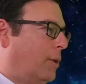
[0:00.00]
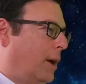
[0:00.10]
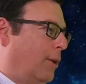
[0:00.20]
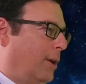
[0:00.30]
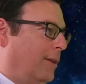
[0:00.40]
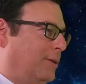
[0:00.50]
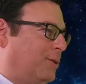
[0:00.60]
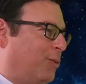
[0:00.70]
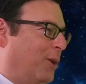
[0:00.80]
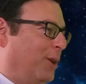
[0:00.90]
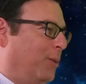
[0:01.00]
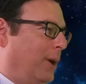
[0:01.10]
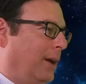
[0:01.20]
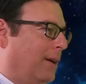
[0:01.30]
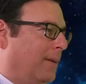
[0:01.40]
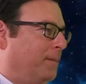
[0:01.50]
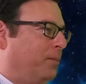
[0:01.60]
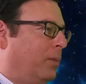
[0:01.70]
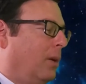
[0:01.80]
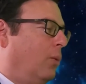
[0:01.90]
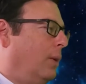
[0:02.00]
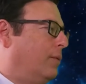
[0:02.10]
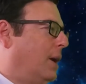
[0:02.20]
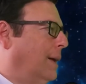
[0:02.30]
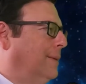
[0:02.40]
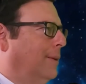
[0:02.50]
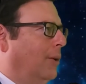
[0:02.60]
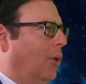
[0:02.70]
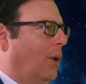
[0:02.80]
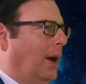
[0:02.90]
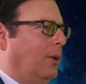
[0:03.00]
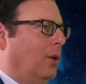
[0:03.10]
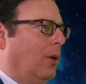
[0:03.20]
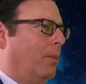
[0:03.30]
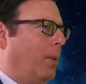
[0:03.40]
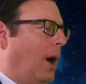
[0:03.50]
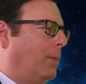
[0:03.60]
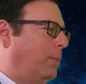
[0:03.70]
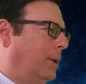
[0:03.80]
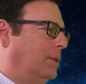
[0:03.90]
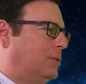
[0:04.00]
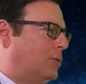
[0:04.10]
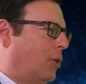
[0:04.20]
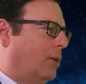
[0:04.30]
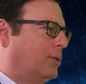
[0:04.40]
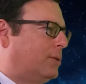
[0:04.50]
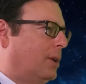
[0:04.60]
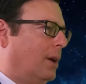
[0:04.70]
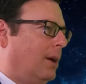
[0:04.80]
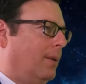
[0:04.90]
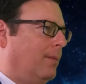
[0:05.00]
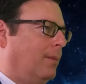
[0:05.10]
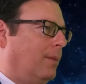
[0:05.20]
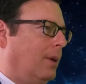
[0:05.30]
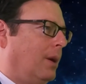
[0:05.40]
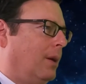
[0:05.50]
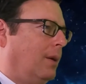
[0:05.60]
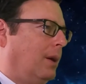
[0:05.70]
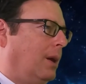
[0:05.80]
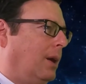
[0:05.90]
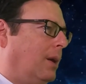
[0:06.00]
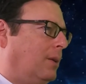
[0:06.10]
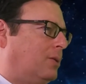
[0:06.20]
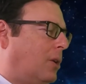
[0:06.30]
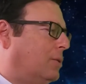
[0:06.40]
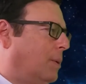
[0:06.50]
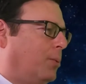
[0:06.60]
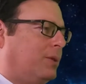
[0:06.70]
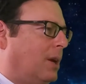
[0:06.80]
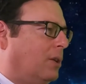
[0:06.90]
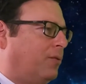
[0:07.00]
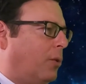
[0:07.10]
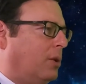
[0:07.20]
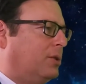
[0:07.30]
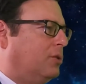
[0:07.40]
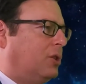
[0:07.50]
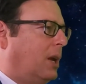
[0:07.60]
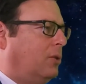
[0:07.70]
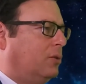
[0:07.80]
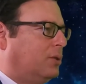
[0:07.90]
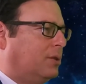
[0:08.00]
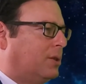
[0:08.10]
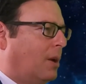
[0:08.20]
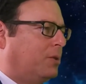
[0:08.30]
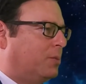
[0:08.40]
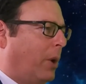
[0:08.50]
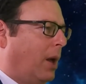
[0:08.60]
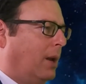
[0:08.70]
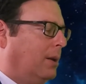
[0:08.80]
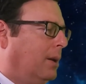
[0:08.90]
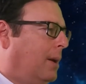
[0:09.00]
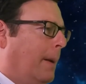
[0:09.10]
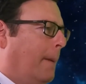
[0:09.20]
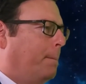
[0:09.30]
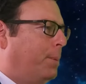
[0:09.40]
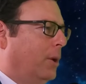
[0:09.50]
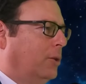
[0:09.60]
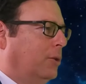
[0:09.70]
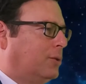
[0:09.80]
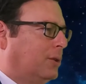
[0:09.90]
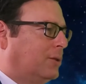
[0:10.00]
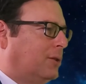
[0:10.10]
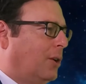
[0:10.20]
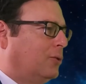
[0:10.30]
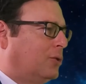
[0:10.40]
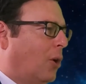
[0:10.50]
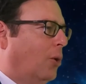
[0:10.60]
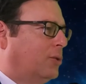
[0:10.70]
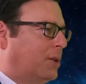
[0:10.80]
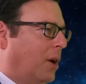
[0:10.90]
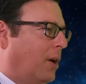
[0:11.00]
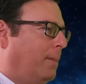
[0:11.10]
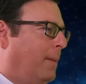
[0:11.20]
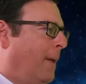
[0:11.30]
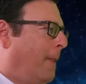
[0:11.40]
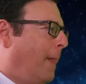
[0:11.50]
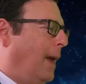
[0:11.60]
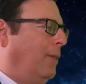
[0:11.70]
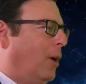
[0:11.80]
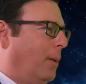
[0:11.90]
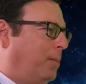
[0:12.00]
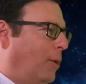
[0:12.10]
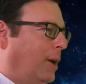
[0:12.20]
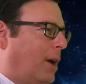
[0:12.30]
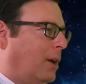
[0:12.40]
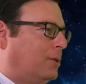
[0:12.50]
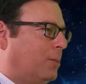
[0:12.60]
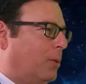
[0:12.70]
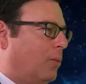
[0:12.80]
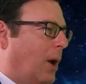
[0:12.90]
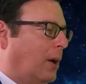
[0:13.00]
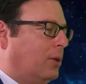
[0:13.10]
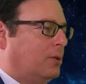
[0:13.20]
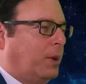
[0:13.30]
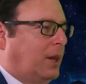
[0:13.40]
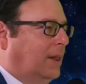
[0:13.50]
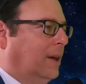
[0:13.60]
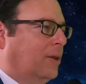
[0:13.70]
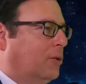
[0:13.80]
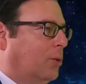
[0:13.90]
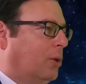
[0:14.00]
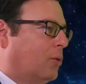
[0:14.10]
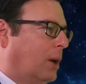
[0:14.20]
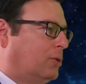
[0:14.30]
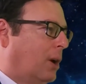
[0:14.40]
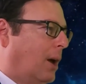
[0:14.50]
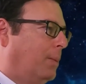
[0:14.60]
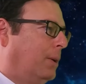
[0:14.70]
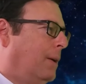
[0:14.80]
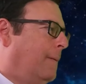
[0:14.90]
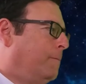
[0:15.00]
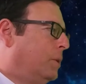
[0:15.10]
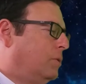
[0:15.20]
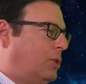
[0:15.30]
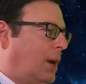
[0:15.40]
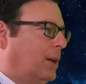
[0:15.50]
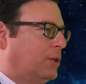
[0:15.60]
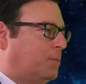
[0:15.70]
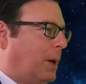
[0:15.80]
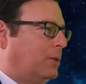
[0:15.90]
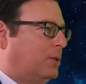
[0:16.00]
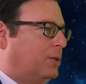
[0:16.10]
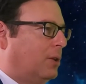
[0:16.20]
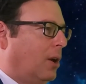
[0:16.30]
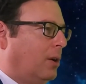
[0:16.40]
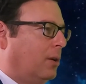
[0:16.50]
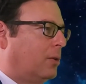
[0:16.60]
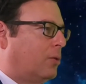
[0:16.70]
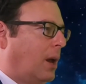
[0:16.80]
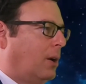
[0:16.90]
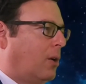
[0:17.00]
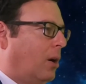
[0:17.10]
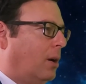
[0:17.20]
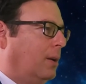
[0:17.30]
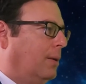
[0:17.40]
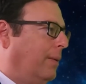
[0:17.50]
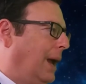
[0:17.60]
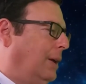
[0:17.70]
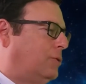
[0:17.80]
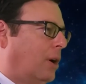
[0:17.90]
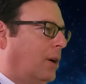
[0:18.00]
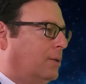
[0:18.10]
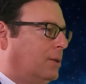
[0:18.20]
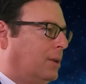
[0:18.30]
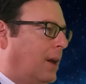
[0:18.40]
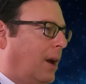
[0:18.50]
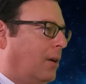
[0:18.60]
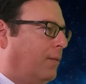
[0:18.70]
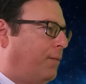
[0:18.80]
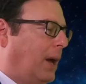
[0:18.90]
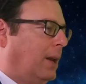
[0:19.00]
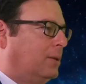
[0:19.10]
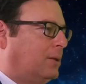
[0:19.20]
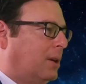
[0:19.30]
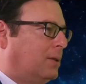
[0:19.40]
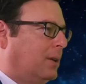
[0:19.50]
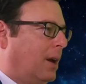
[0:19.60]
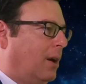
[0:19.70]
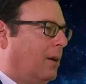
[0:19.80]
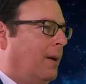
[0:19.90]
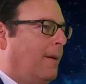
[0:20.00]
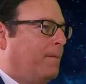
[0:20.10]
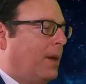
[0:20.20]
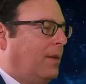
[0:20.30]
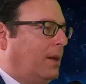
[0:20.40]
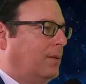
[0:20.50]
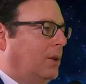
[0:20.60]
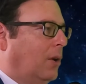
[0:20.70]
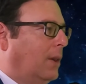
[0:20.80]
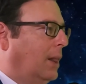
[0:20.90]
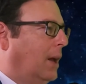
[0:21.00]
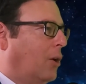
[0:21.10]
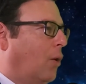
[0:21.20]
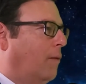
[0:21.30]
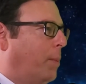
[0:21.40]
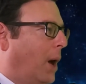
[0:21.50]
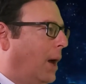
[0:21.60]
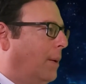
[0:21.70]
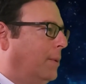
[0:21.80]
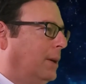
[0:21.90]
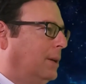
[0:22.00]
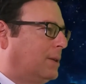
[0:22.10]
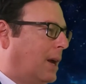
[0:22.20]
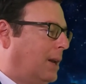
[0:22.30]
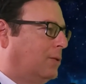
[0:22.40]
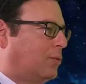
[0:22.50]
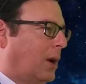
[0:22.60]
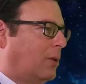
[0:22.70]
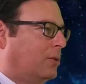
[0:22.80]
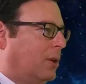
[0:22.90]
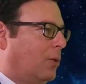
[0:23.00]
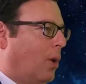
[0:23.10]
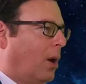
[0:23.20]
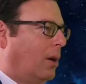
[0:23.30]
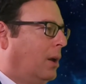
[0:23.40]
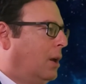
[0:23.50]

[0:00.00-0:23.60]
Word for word: area that's really weak, we've got, oh, I don't know, Bob installs, he starts up with Salesforce, and Jane uses HubSpot, and Bill uses, you know, Zoho CRM, and they're uploading customer records, but they think they're doing a great job, and Jane expenses it on her credit card, and HR doesn't care, and finance doesn't care, and then, you know, they let go of Bob, and he's got his records on the wrong.